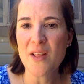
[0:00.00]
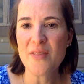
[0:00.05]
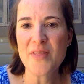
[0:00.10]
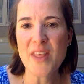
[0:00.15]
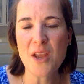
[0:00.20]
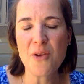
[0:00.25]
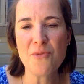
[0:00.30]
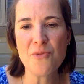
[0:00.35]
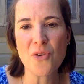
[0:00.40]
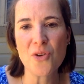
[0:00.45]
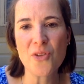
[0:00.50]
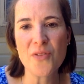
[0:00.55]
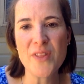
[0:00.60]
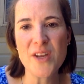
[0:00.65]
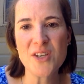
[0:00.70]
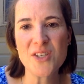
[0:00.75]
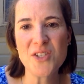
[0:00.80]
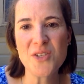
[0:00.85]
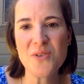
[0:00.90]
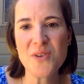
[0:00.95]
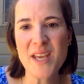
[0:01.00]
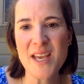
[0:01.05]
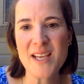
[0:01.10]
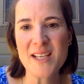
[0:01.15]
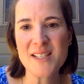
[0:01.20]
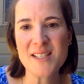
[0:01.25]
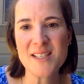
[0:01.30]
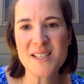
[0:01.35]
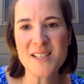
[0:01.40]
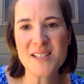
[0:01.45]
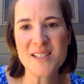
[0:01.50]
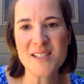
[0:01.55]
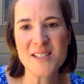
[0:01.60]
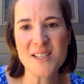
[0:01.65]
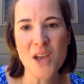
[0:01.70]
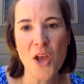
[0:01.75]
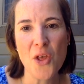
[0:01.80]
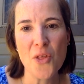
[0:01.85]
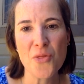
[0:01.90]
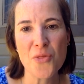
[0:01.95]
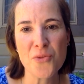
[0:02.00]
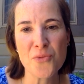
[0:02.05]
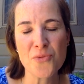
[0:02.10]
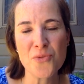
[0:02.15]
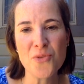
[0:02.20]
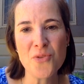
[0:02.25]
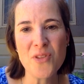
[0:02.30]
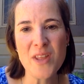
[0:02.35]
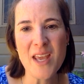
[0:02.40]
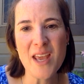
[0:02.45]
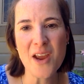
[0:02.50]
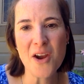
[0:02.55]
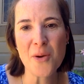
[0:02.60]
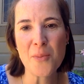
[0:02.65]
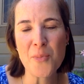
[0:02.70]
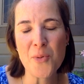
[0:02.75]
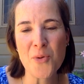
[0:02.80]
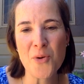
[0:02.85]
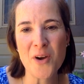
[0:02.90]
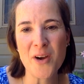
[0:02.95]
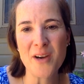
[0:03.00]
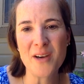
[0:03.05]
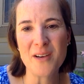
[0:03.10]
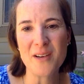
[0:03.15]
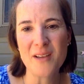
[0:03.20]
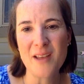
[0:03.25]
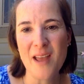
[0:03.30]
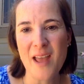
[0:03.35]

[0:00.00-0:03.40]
They rolled their suitcases through the airport,